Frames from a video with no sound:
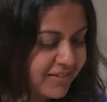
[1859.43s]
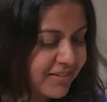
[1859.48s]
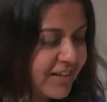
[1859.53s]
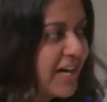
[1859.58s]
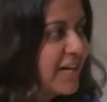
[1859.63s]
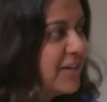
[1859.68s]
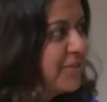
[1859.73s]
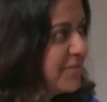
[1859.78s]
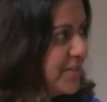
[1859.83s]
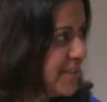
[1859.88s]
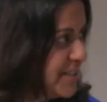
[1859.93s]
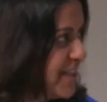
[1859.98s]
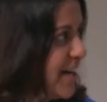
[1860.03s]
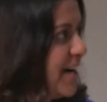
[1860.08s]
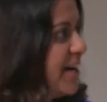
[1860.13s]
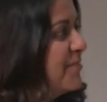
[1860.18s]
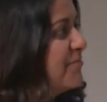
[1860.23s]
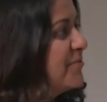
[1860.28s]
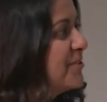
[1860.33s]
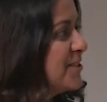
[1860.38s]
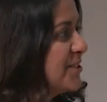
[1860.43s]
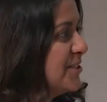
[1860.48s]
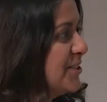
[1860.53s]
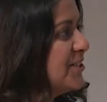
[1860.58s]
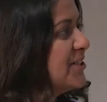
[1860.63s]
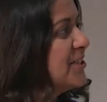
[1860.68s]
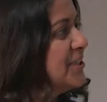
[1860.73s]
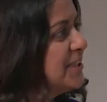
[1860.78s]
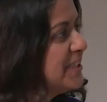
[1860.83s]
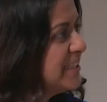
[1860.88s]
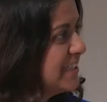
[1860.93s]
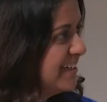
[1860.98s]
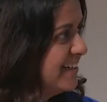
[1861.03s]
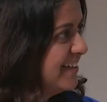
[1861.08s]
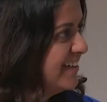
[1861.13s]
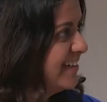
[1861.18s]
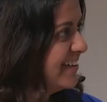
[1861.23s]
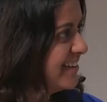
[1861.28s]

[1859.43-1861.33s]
kind of desire for certainty